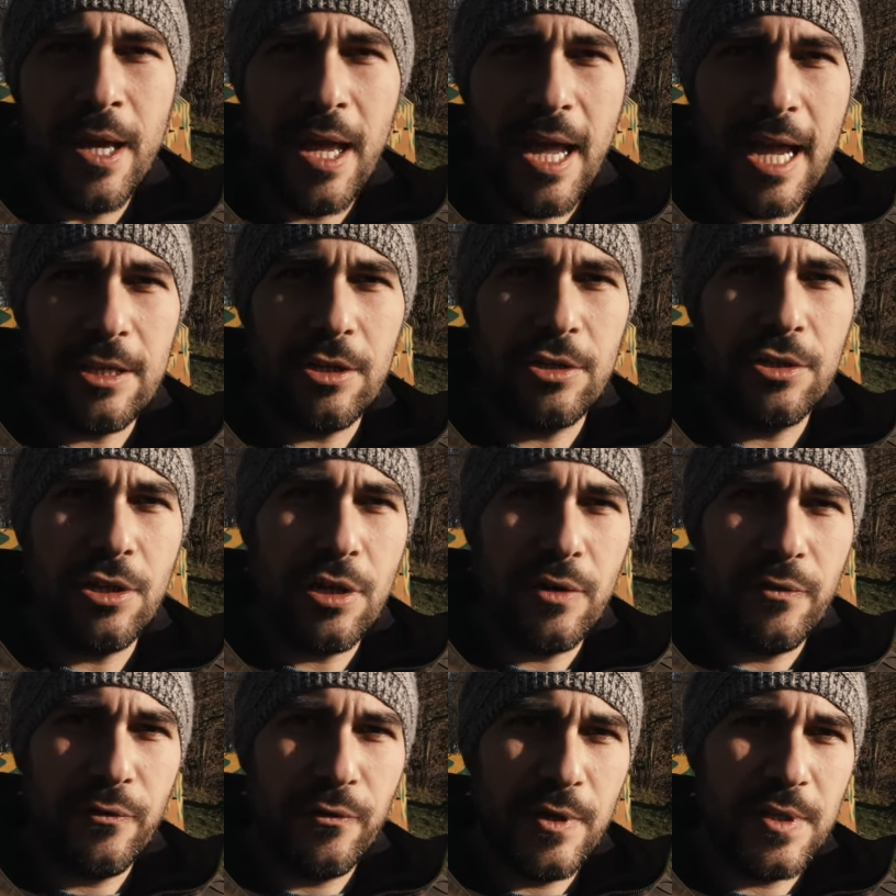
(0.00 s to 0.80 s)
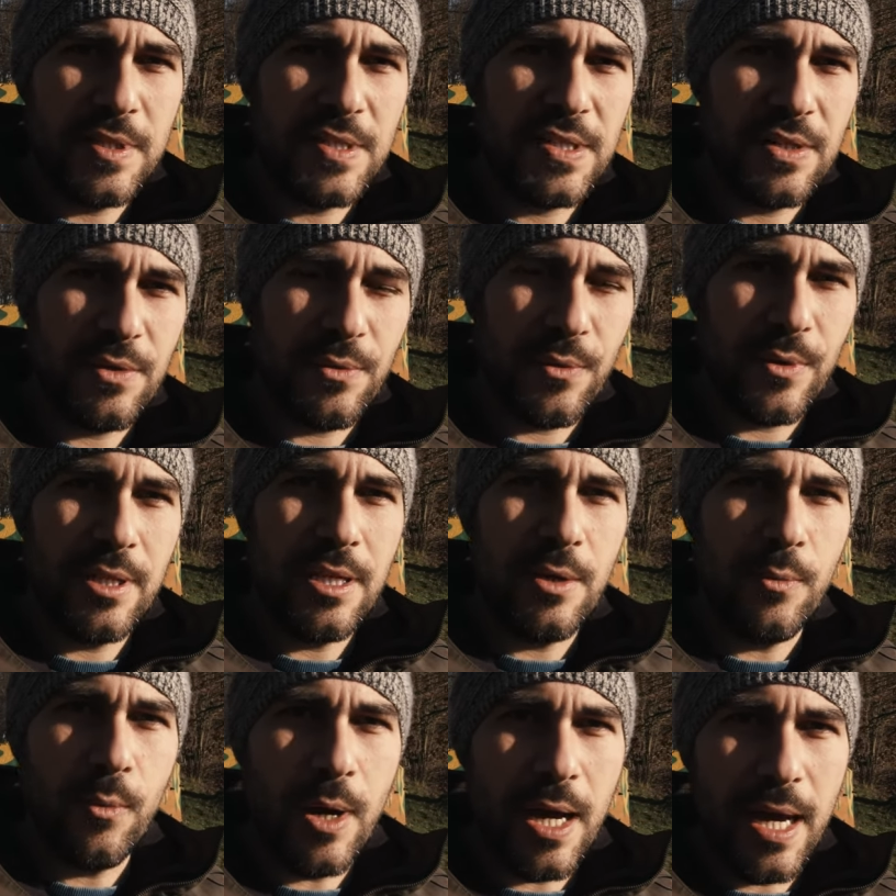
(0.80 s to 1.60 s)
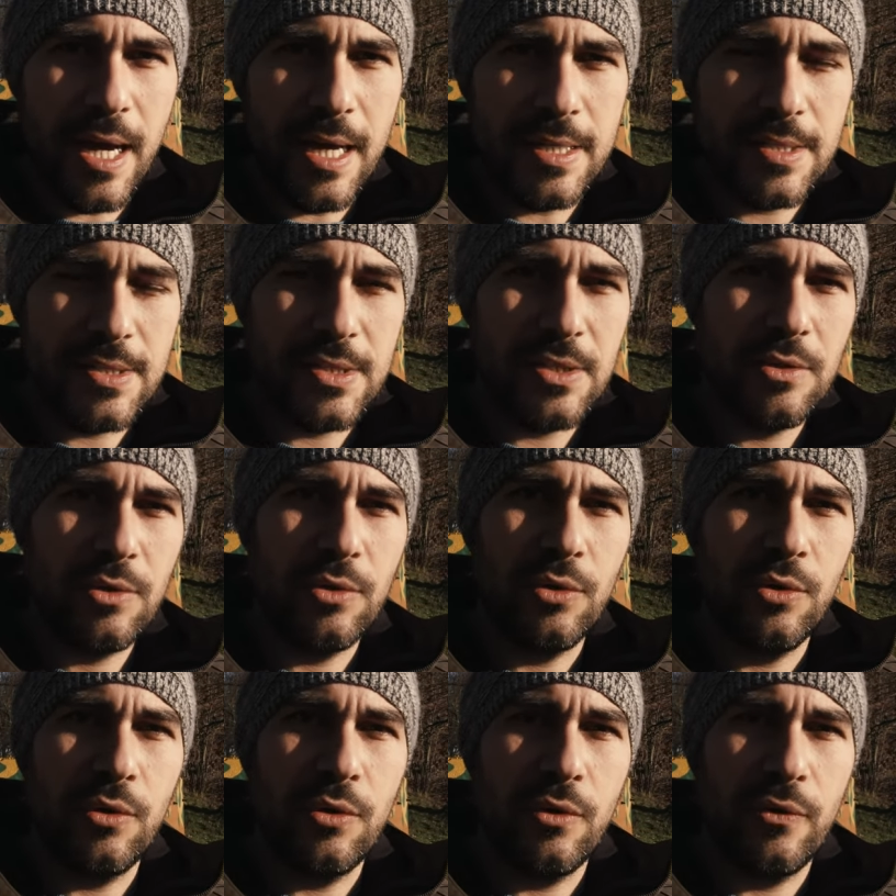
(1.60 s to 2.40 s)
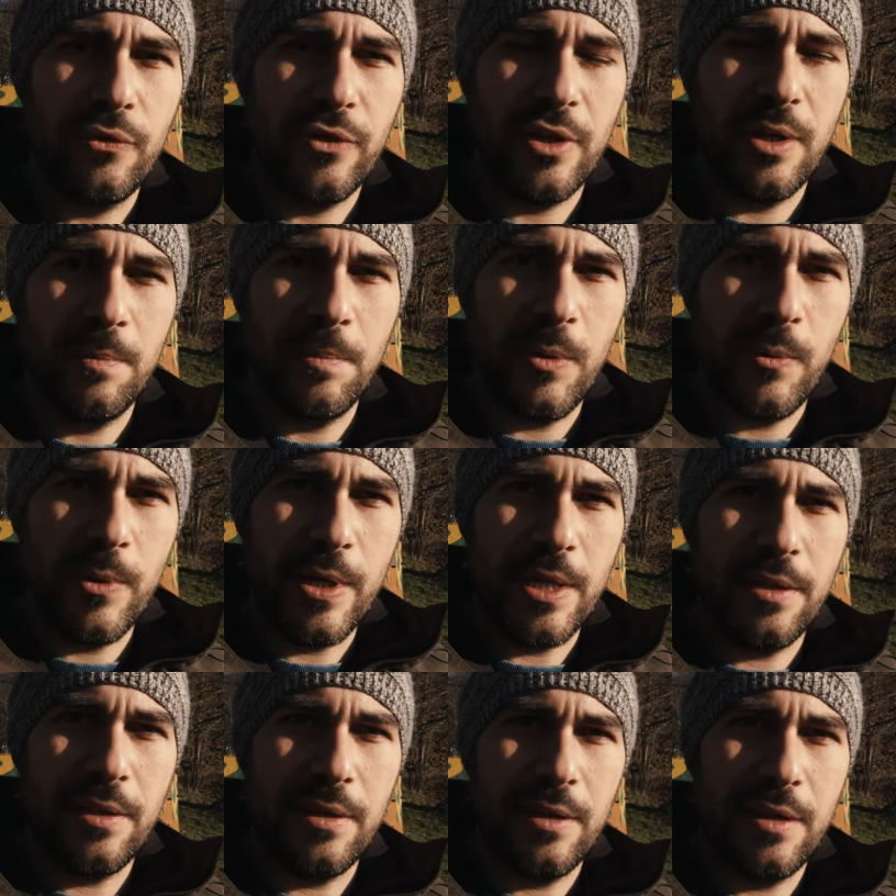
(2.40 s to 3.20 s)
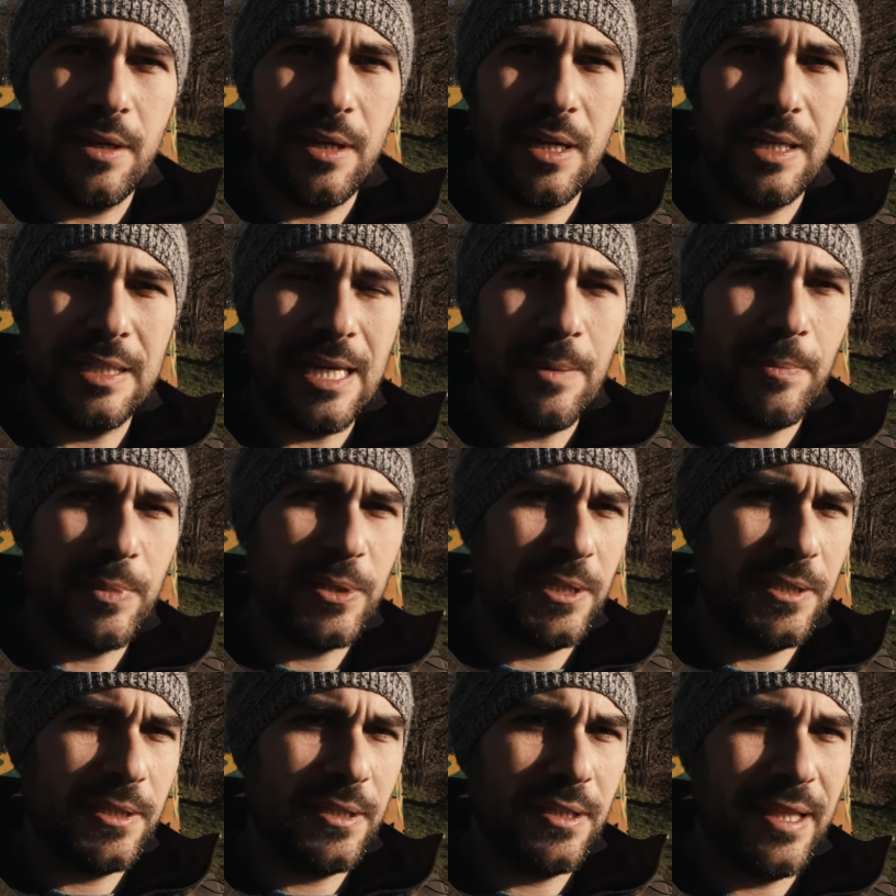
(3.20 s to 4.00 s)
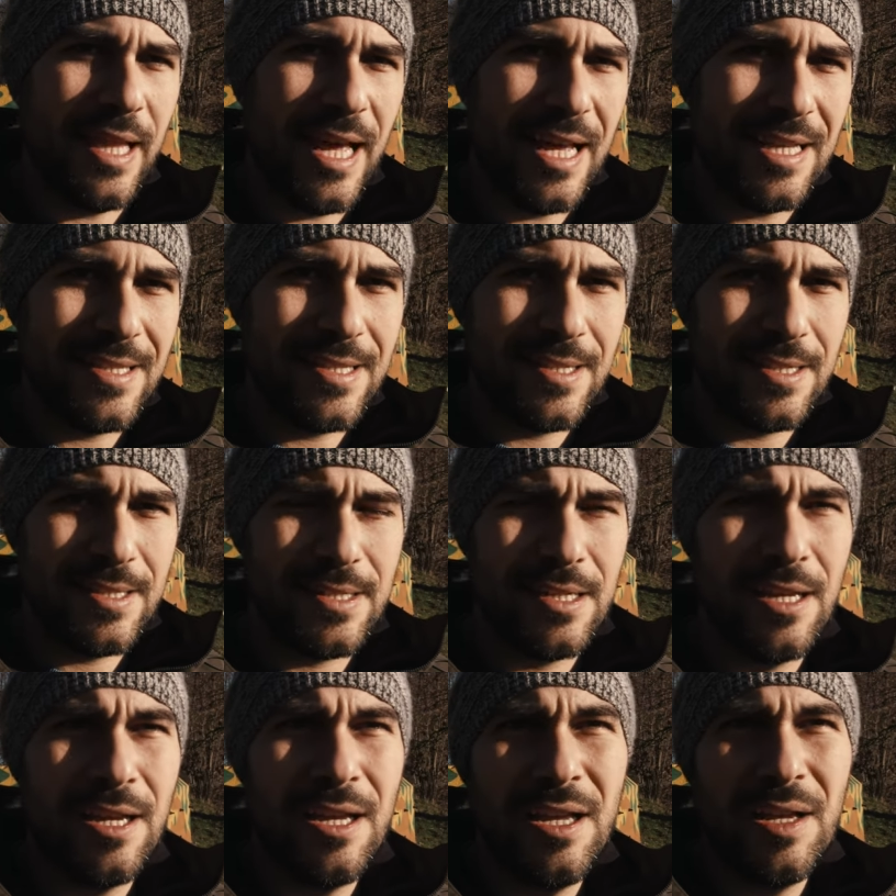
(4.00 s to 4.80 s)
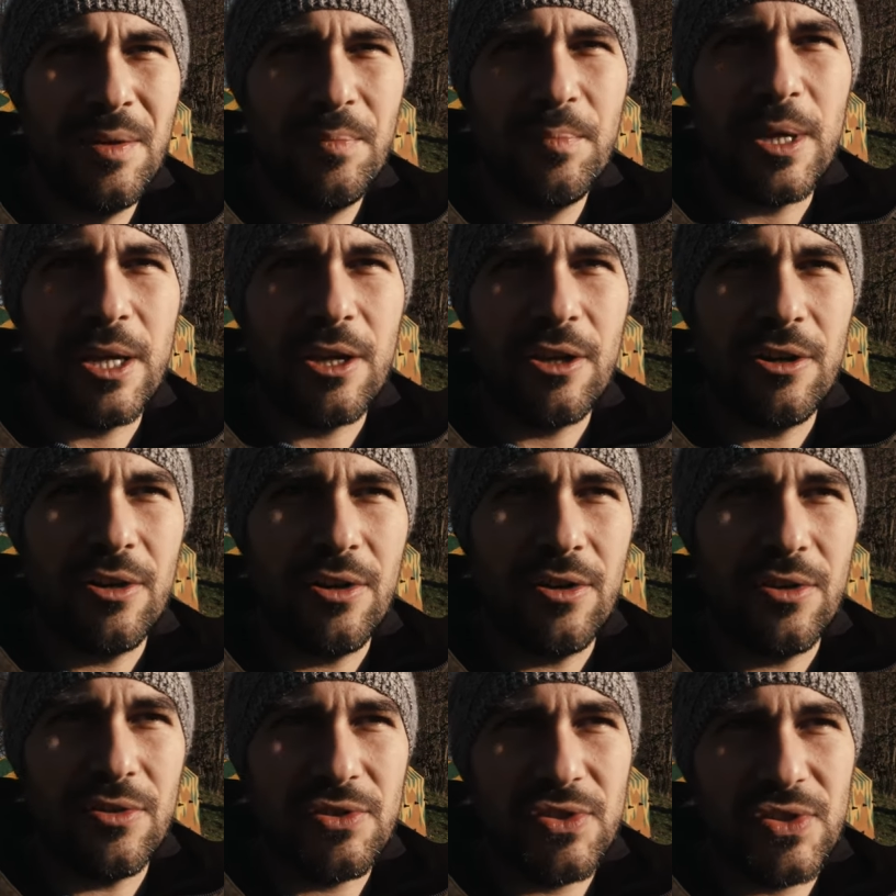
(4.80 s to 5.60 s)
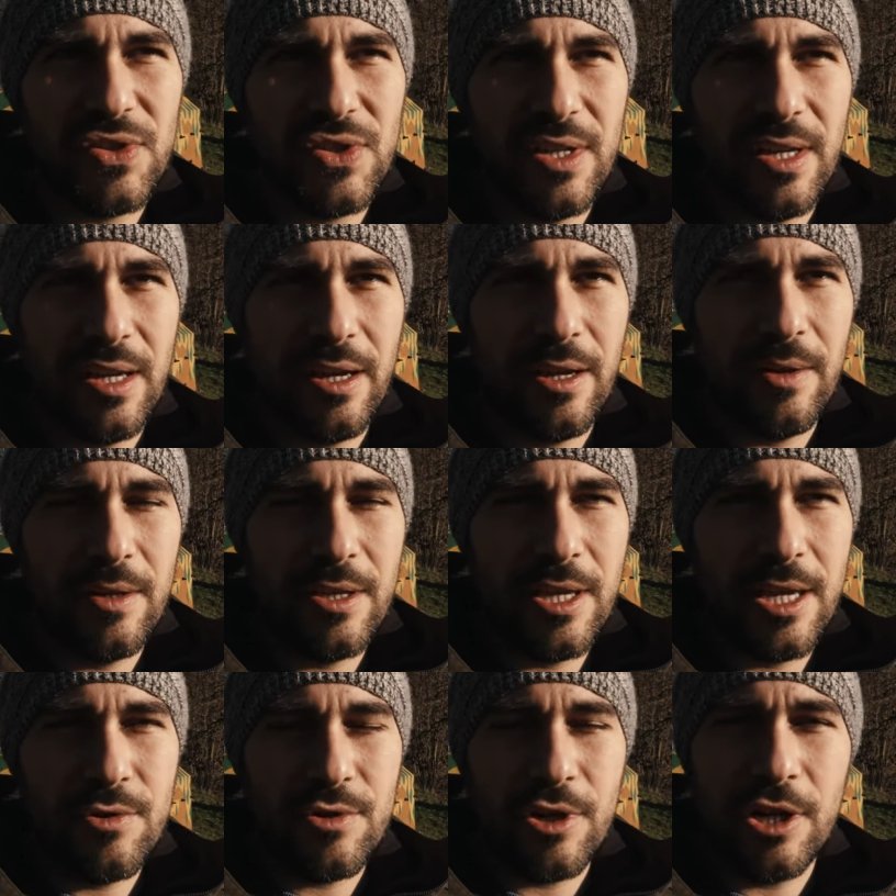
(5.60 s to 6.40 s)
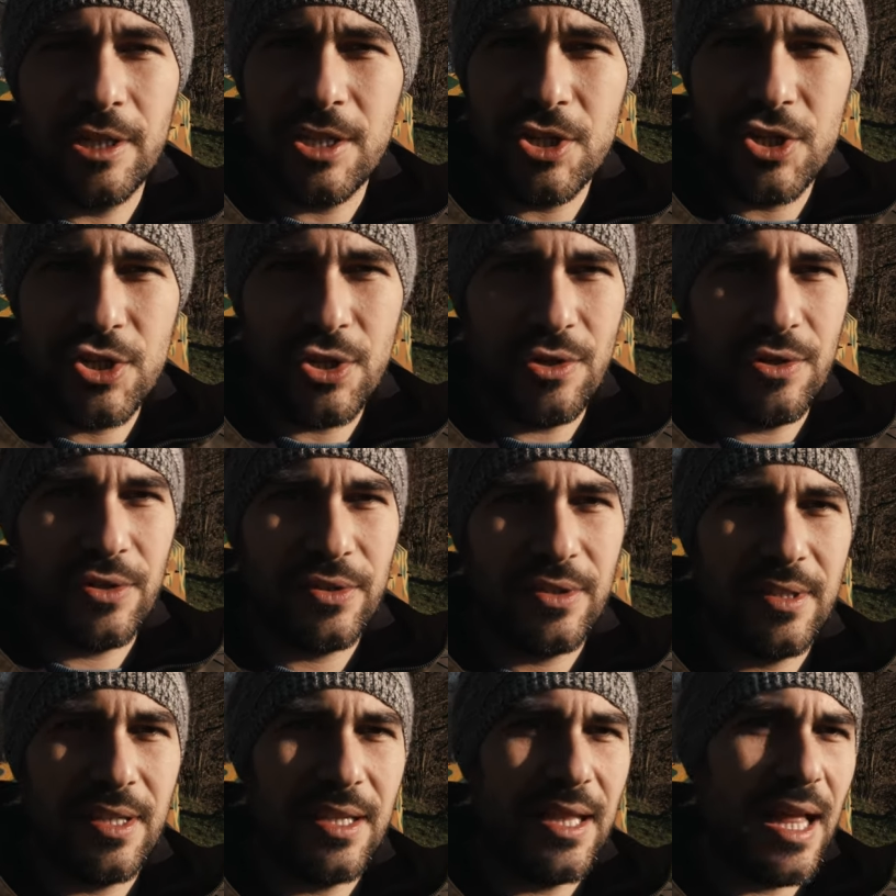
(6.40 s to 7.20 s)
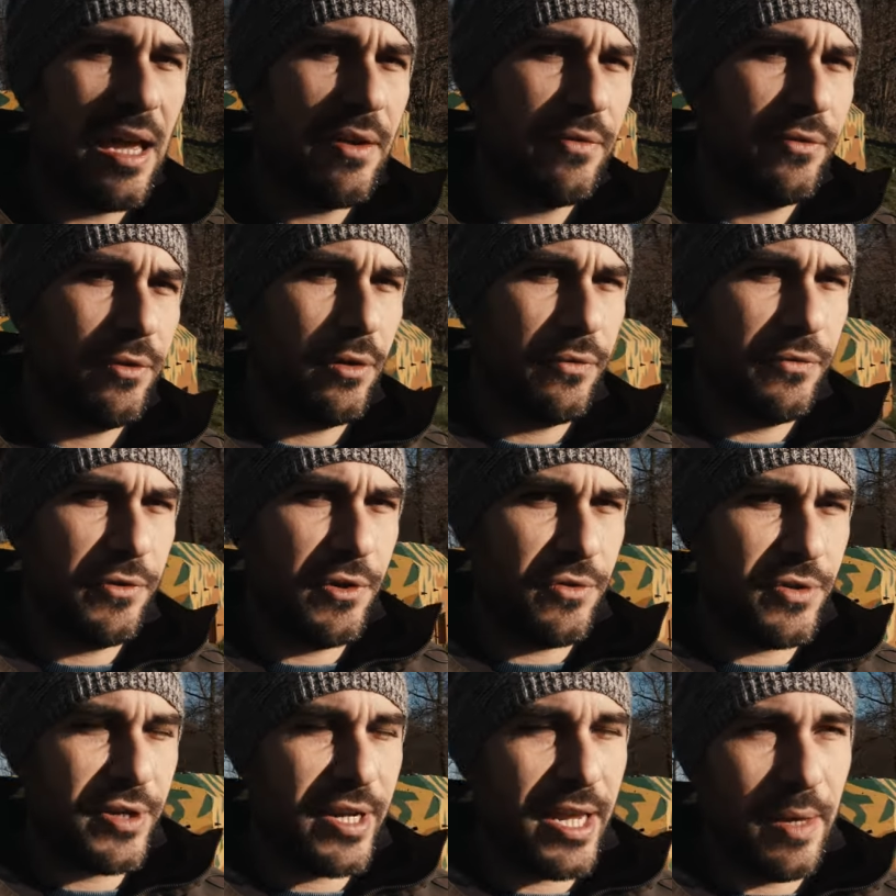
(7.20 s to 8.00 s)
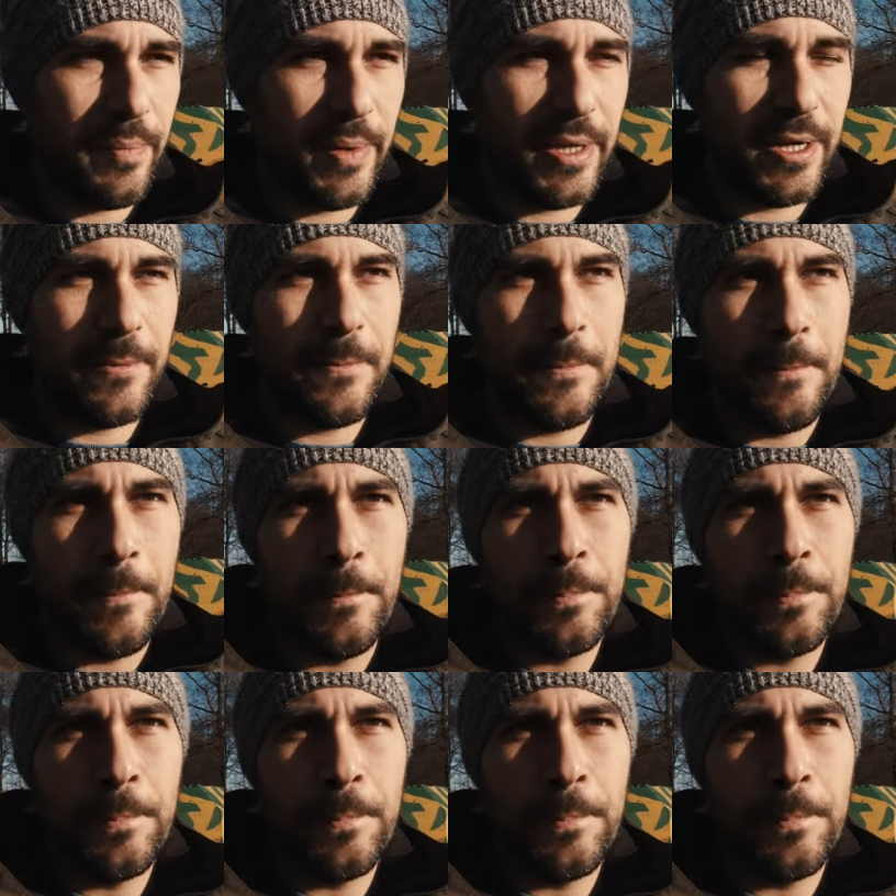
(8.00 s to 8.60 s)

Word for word: I don't know if it's really wise to film with uh, adapted lenses because uh, you're gonna short the life of your camera.